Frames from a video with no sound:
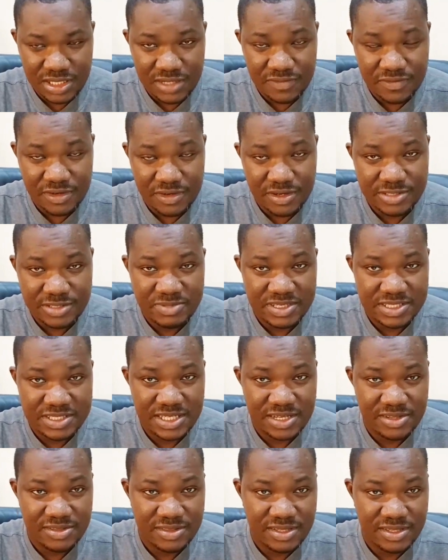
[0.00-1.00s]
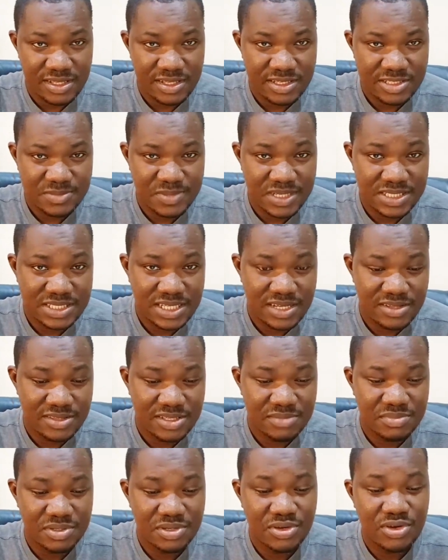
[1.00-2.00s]
a very special day. Special day
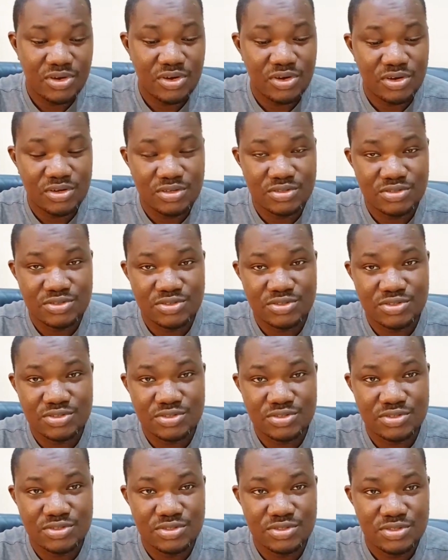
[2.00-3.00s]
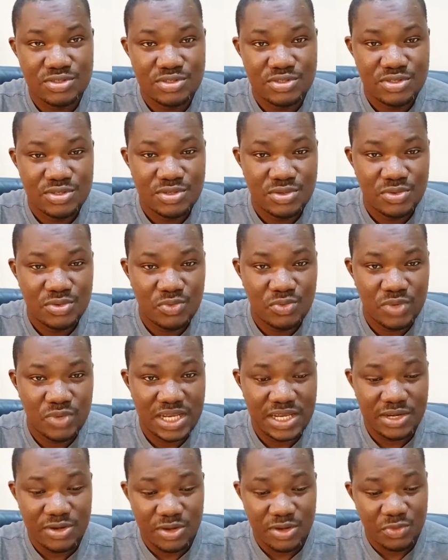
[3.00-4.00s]
because we
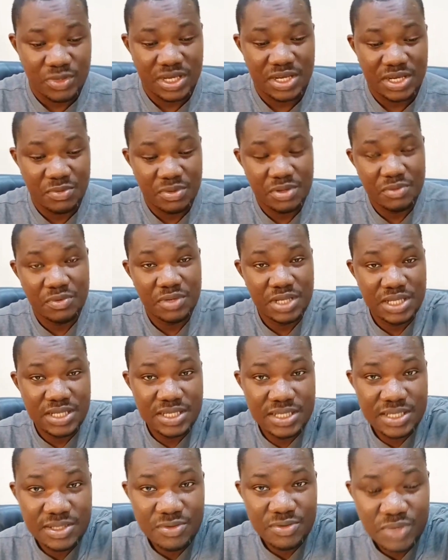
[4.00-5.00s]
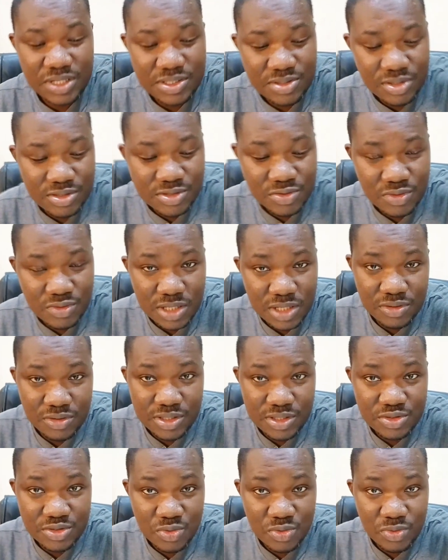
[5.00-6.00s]
did not win the way we thought we were going
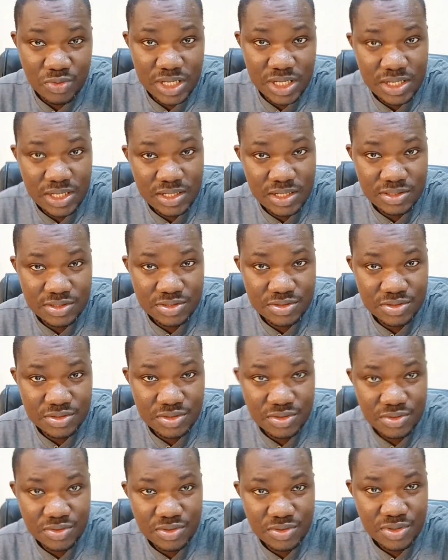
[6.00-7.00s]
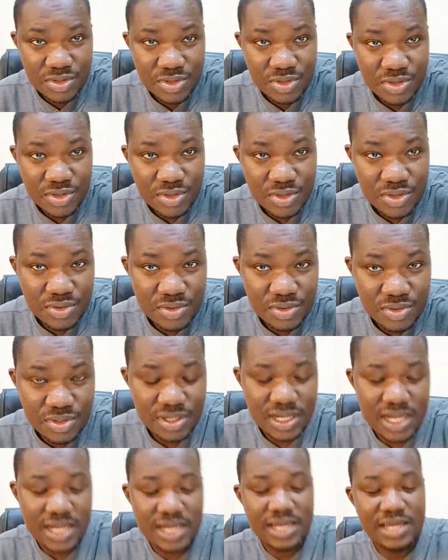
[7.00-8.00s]
to win. You know,
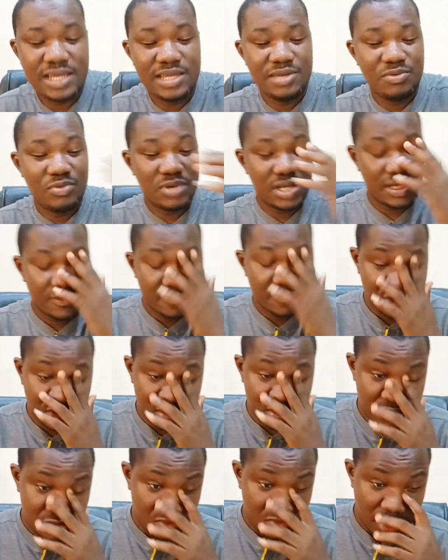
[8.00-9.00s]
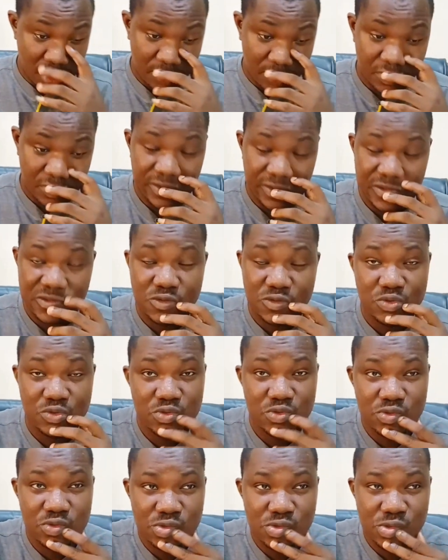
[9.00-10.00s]
I would have thought we were going
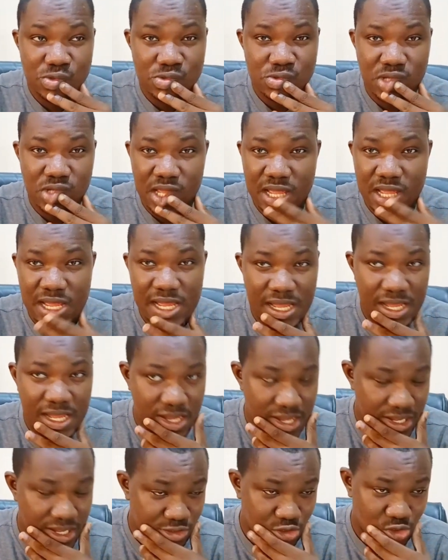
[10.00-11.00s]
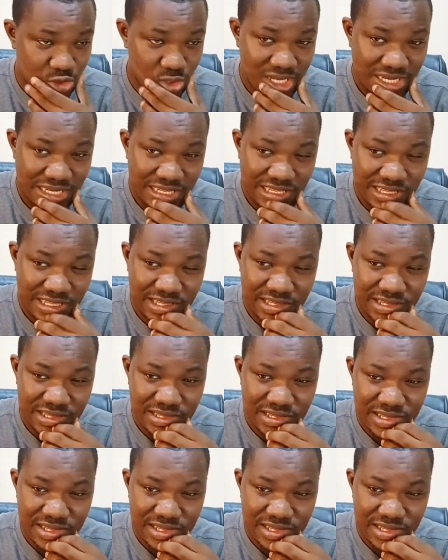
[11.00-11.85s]
to actually